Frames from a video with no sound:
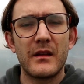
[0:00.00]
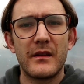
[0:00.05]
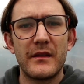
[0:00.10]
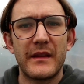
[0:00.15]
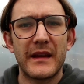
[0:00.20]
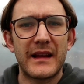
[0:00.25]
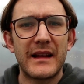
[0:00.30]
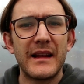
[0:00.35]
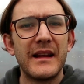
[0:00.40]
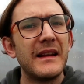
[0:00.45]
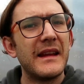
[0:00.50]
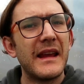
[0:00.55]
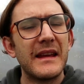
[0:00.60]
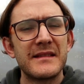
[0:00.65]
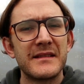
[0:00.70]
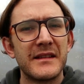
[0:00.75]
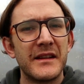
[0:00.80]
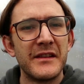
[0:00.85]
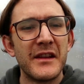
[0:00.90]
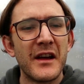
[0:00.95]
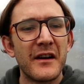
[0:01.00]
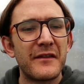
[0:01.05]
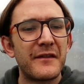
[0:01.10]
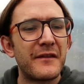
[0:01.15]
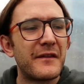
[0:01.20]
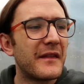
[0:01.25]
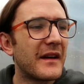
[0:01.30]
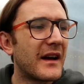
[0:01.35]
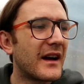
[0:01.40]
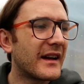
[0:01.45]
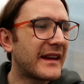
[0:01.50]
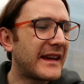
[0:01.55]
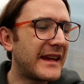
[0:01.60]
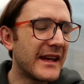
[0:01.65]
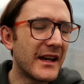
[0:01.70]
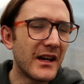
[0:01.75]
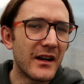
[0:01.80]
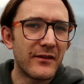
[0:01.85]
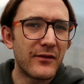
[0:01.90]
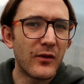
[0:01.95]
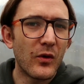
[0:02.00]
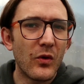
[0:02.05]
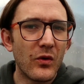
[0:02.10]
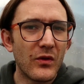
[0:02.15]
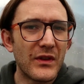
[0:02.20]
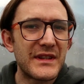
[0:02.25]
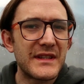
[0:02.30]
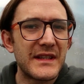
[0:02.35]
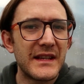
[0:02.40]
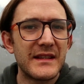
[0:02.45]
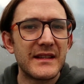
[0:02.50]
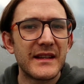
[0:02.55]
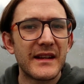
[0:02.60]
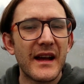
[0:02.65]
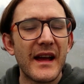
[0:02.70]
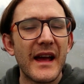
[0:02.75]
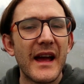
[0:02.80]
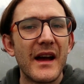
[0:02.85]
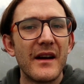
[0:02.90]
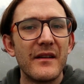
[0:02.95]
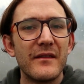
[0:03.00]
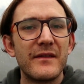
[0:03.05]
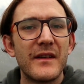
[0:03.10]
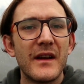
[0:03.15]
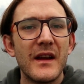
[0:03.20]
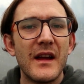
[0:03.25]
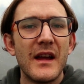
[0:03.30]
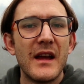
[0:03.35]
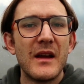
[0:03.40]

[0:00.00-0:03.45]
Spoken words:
There clearly isn't enough here for all the seeds that I have,